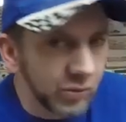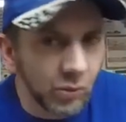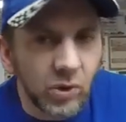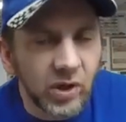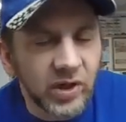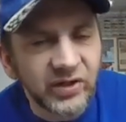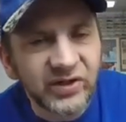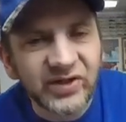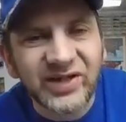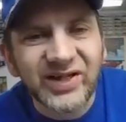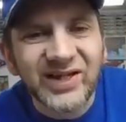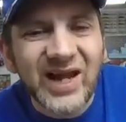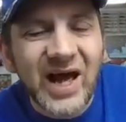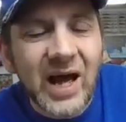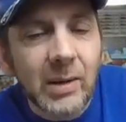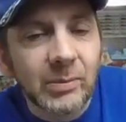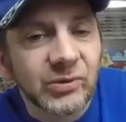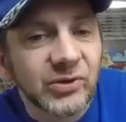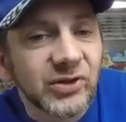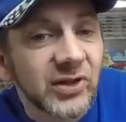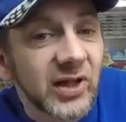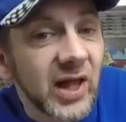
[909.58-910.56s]
One
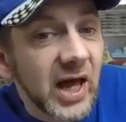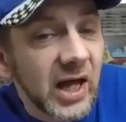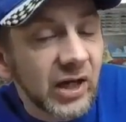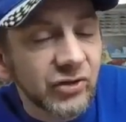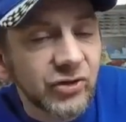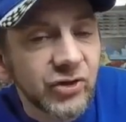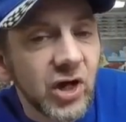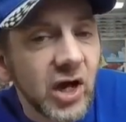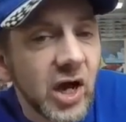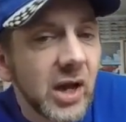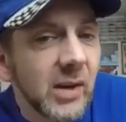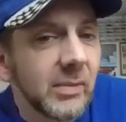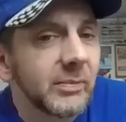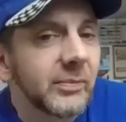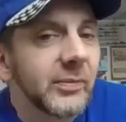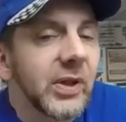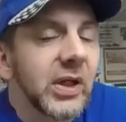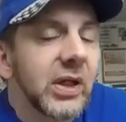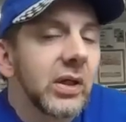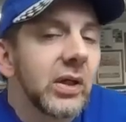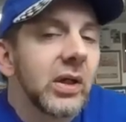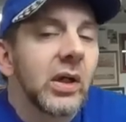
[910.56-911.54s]
Stop Slot Shop.
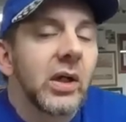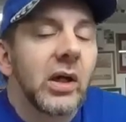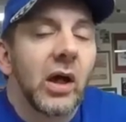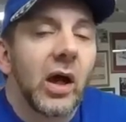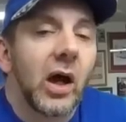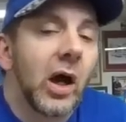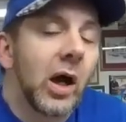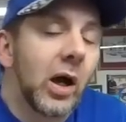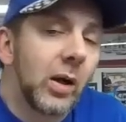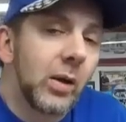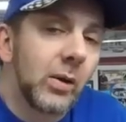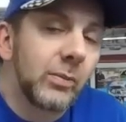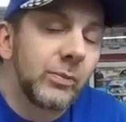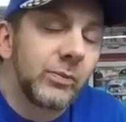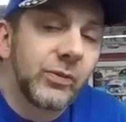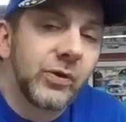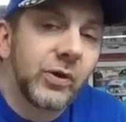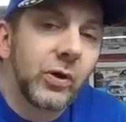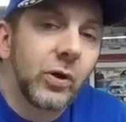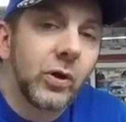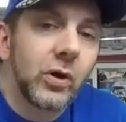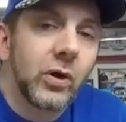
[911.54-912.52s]
Um,
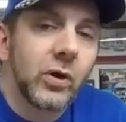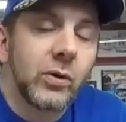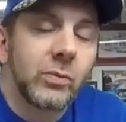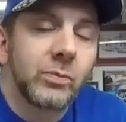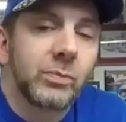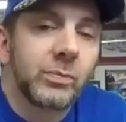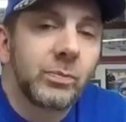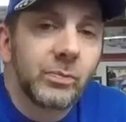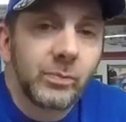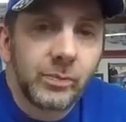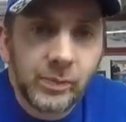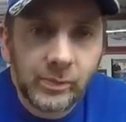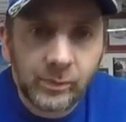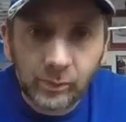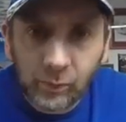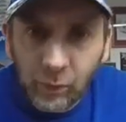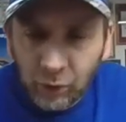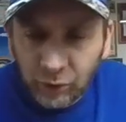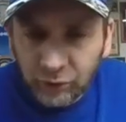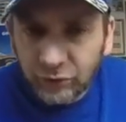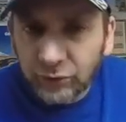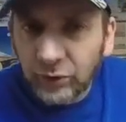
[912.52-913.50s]
they're
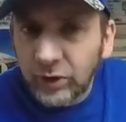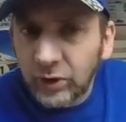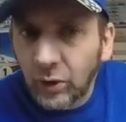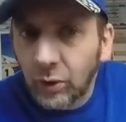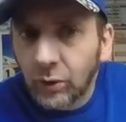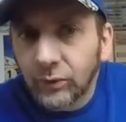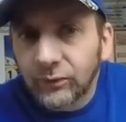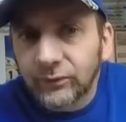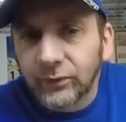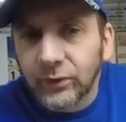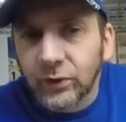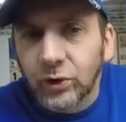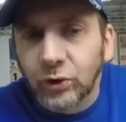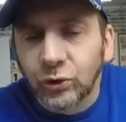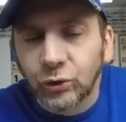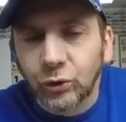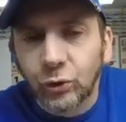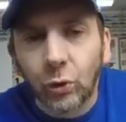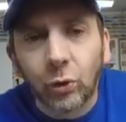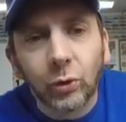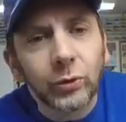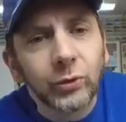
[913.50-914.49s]
mostly known for
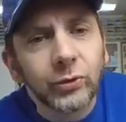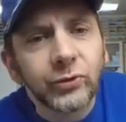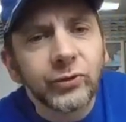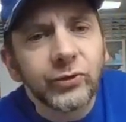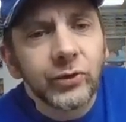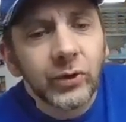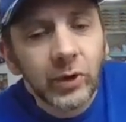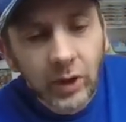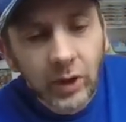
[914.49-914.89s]
controllers.